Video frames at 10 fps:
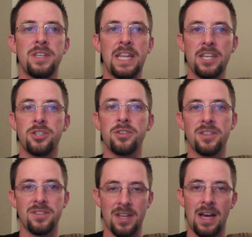nature
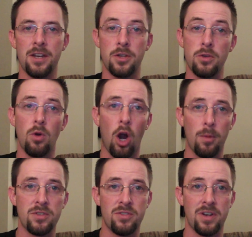does not do
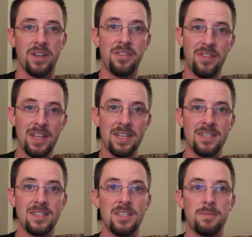arbitrary
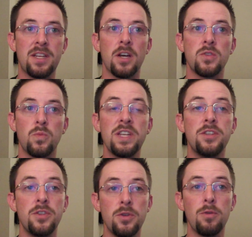things is because we
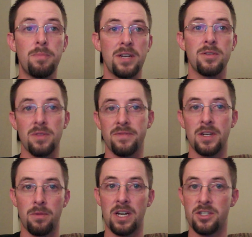do appear to live in a
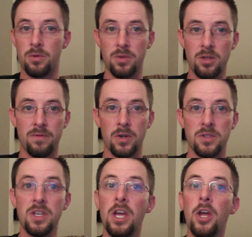logical
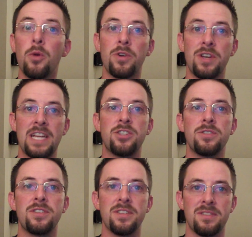universe where nature
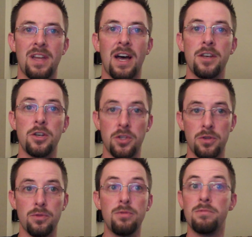does not
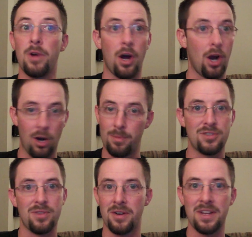do
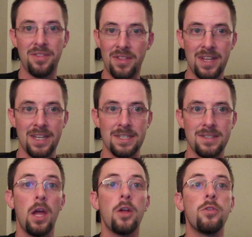arbitrary
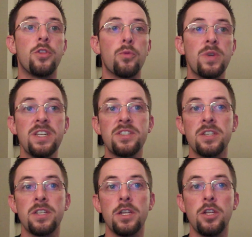things. The
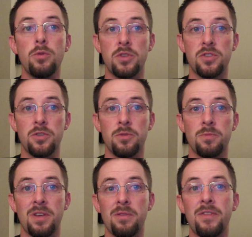reason you assume
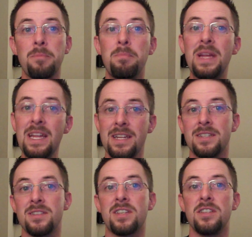that living
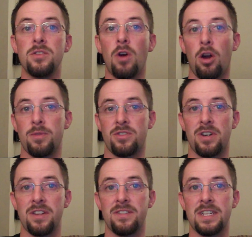beings can do
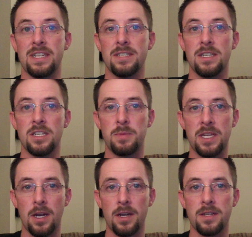arbitrary things is
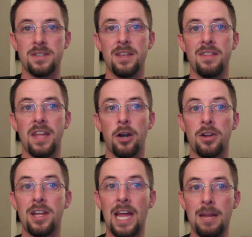because they're
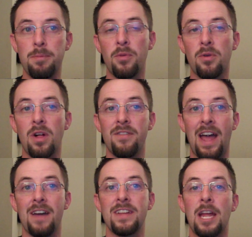capable of
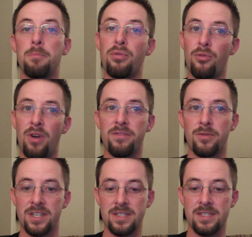having a
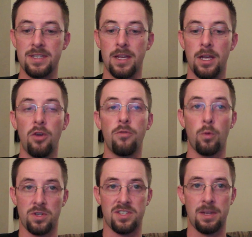preference
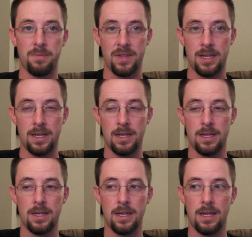for something
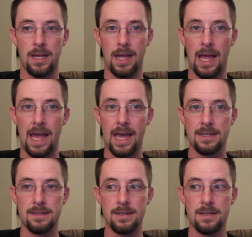
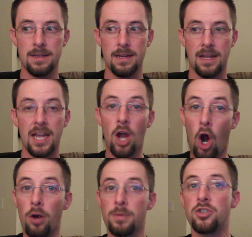and can
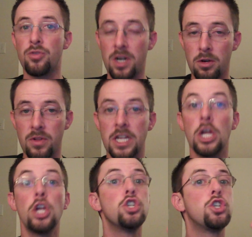arbitrarily
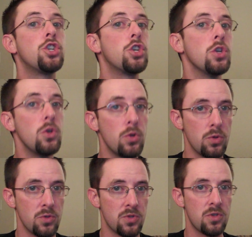
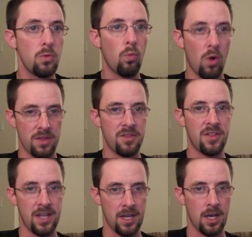choose one
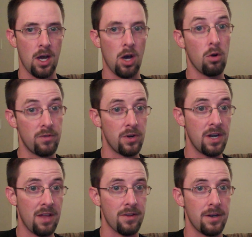thing over
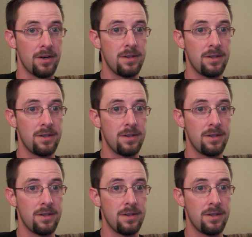another.